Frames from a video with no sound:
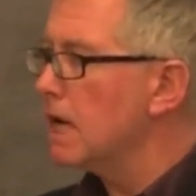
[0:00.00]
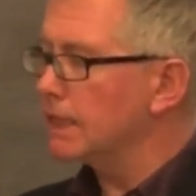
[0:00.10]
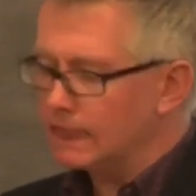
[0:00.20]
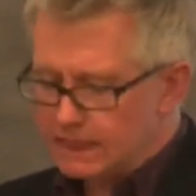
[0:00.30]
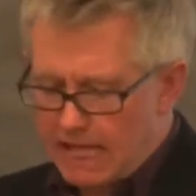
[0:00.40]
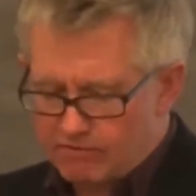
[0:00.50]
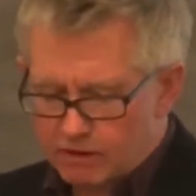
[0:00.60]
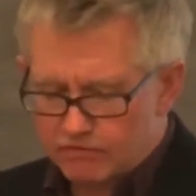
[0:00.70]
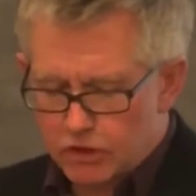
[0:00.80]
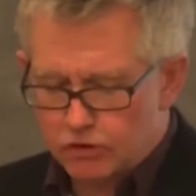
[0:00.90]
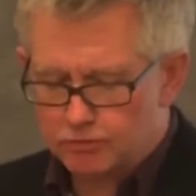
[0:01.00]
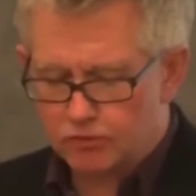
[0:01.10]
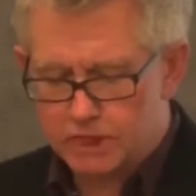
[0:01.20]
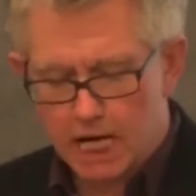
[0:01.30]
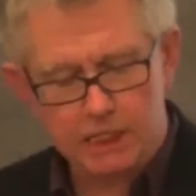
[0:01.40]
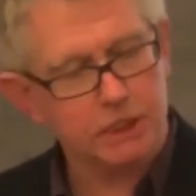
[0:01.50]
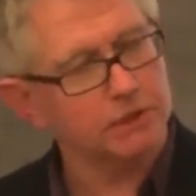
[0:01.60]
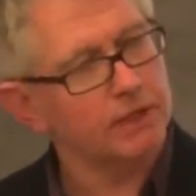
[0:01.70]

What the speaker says: at the level of news production,